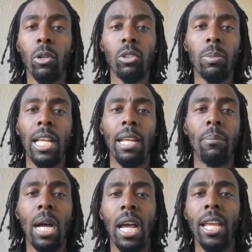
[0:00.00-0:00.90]

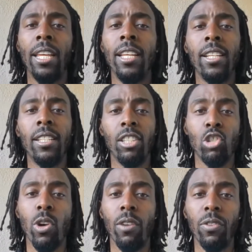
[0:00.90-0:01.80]
multiplied by
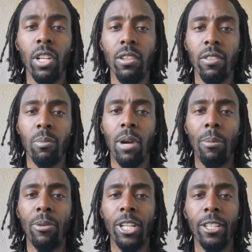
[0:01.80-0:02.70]
the square footage of the
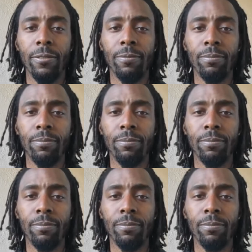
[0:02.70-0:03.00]
property.